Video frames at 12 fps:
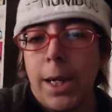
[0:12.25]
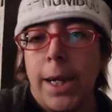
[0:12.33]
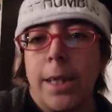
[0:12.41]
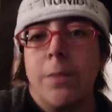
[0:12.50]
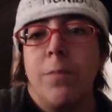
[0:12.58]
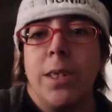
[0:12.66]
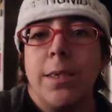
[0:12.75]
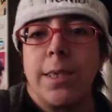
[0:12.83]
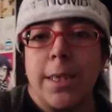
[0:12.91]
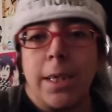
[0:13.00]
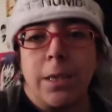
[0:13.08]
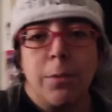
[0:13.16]
Hi, it's
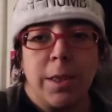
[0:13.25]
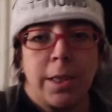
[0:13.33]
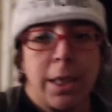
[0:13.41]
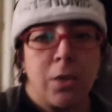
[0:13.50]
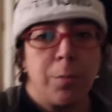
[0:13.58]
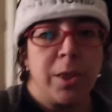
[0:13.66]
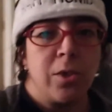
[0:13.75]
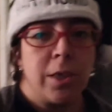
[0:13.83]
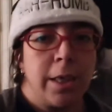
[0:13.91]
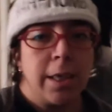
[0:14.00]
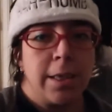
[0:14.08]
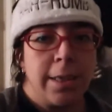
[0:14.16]
the Tiny One Slash
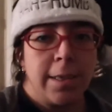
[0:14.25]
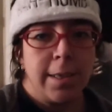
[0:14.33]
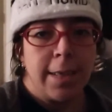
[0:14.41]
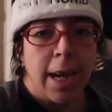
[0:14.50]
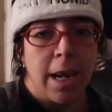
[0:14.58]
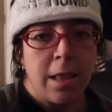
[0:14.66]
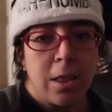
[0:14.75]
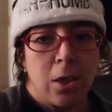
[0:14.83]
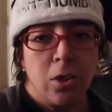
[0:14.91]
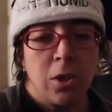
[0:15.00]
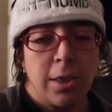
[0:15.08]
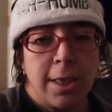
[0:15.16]
Bishie, and this is day
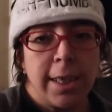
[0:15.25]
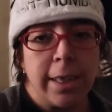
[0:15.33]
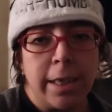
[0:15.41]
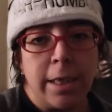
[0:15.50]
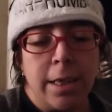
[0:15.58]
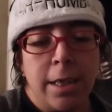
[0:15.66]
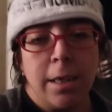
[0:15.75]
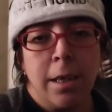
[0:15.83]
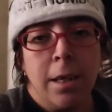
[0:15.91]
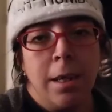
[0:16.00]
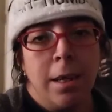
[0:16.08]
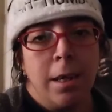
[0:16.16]
13
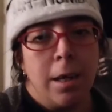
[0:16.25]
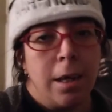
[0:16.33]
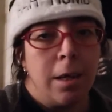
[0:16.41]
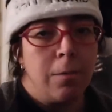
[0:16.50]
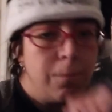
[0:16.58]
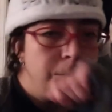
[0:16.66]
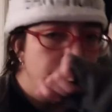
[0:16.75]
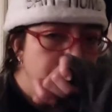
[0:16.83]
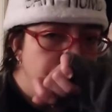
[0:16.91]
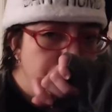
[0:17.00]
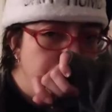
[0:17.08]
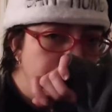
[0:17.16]
of
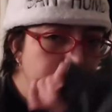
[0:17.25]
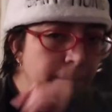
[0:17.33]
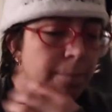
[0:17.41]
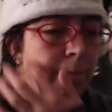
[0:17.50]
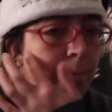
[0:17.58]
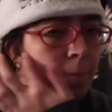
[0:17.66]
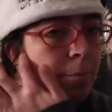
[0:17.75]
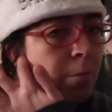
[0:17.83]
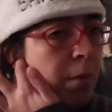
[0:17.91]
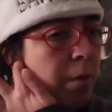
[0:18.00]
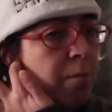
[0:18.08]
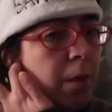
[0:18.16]

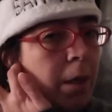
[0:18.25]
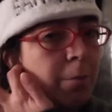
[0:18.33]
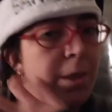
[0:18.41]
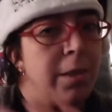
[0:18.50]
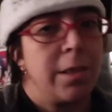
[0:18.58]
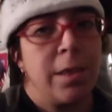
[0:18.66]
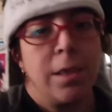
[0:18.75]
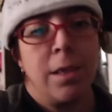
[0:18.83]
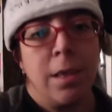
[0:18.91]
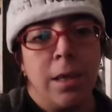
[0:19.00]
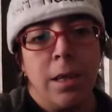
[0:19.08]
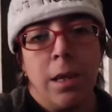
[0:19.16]
vlogmas.
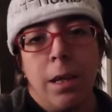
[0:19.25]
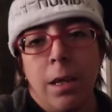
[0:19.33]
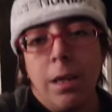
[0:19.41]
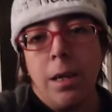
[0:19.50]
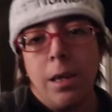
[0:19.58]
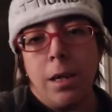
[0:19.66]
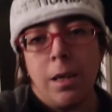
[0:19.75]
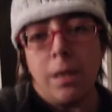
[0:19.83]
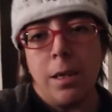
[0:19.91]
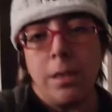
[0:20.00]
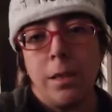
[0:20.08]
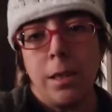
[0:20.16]

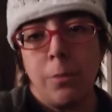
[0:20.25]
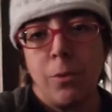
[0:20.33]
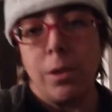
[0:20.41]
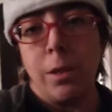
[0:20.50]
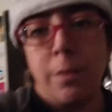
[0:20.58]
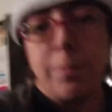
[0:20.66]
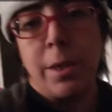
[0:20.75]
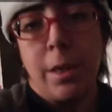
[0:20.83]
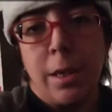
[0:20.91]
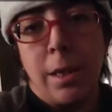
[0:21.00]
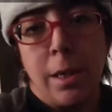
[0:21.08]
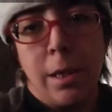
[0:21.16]
And I'm wearing
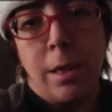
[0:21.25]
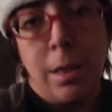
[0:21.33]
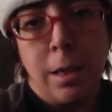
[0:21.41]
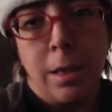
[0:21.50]
my